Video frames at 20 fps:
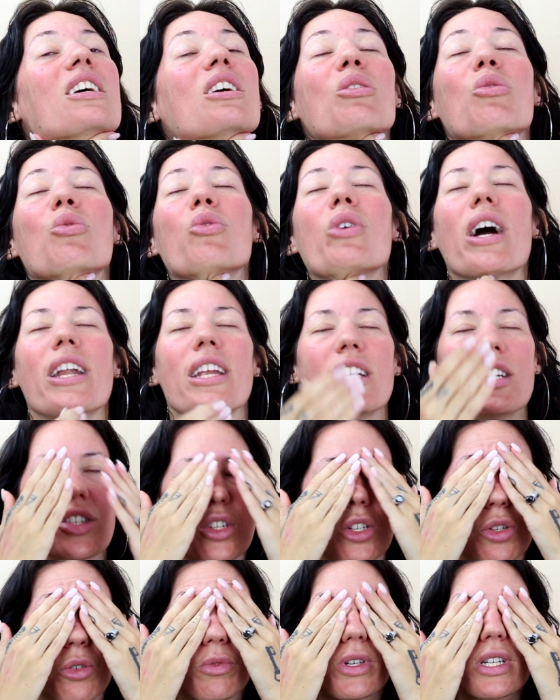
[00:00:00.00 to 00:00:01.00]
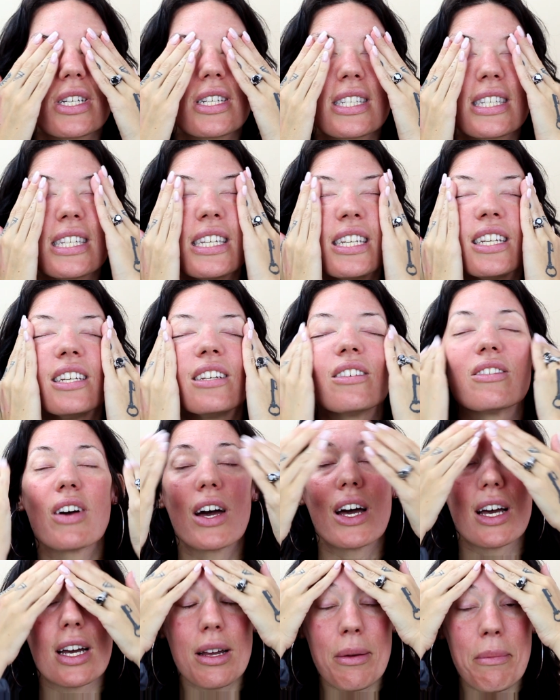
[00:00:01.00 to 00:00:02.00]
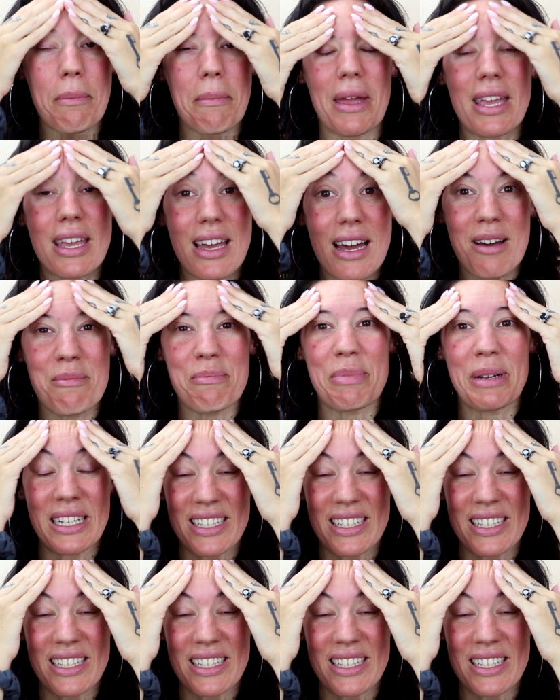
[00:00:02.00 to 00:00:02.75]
ready to receive makeup.